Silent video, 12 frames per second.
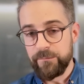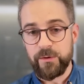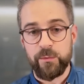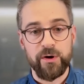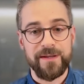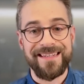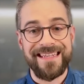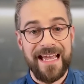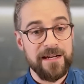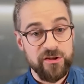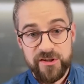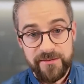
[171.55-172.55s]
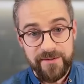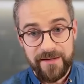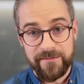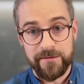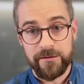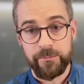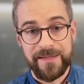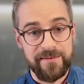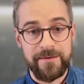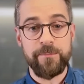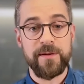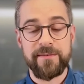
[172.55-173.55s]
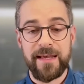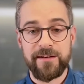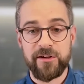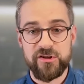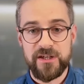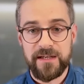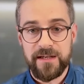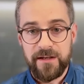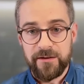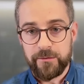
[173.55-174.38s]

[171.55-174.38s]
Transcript: We work in the energy sector with Siemens Energy.